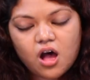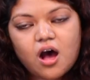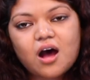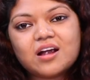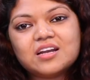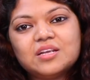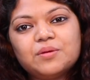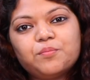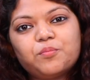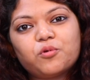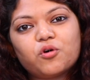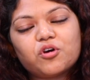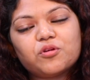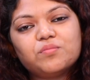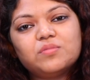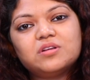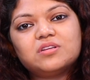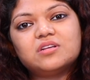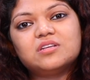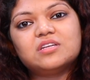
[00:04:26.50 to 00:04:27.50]

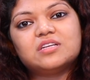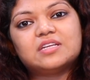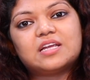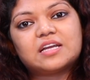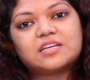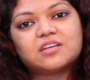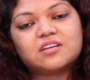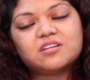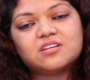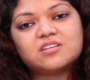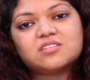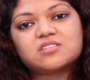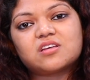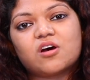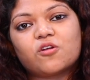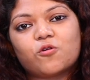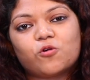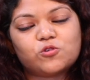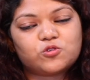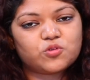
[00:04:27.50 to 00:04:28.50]
unemployment and indebtedness
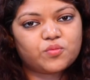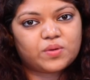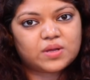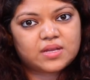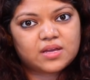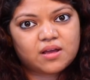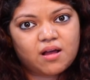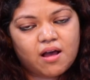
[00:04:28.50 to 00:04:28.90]
are also very